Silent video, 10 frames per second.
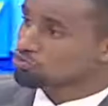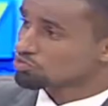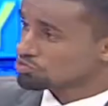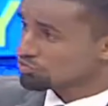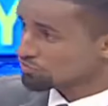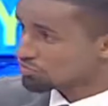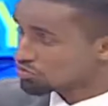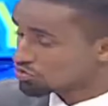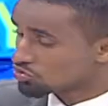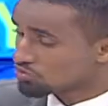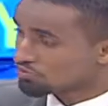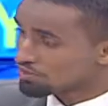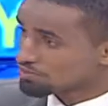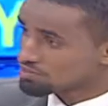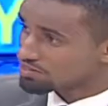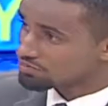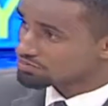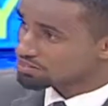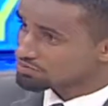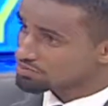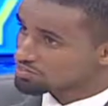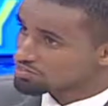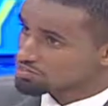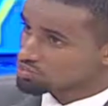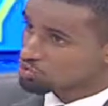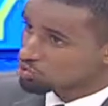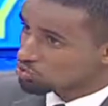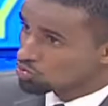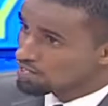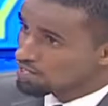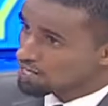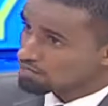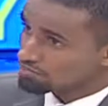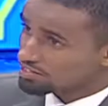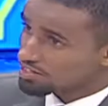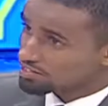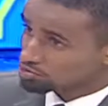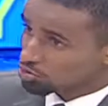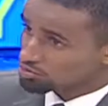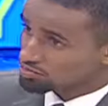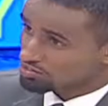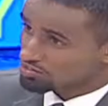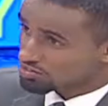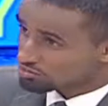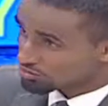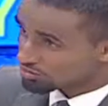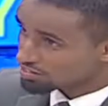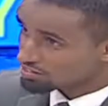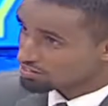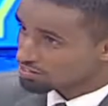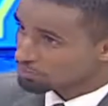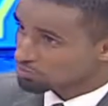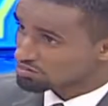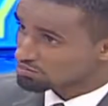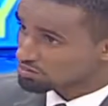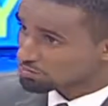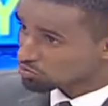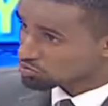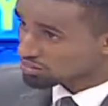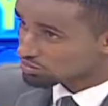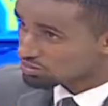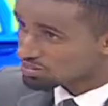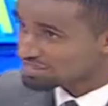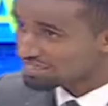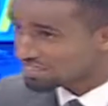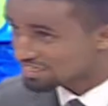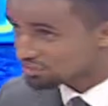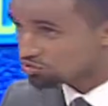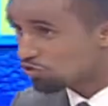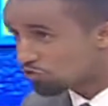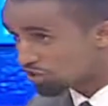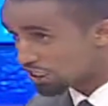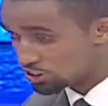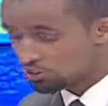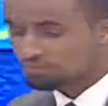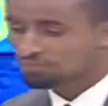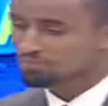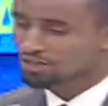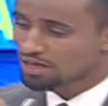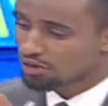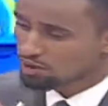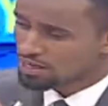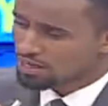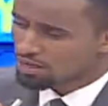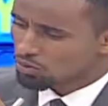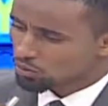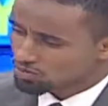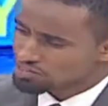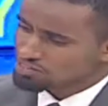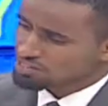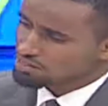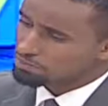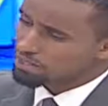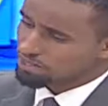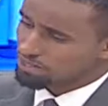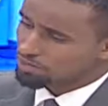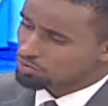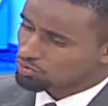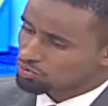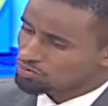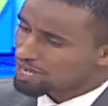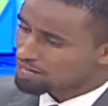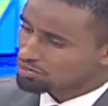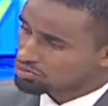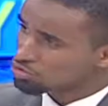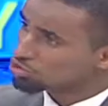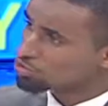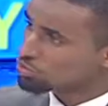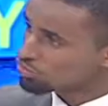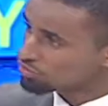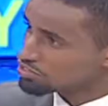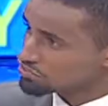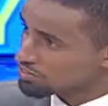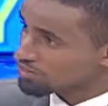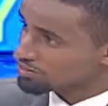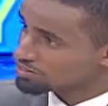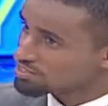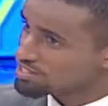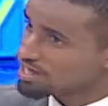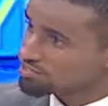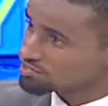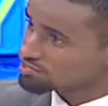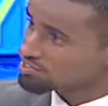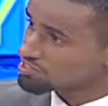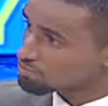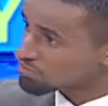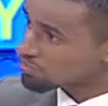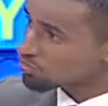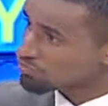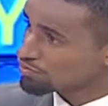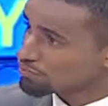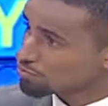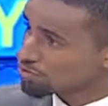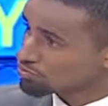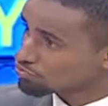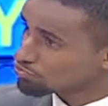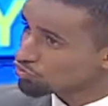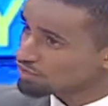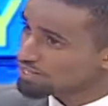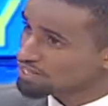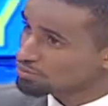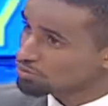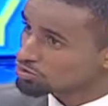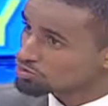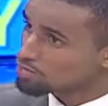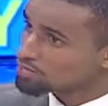or shift it to the farmers themselves, in this case, who have the direct contact in terms of lessening the proximity because they're within the radius of reach. Now, what is then the barrier or the hurdles on the way of these farmers in exercising better welfare programs for the animals?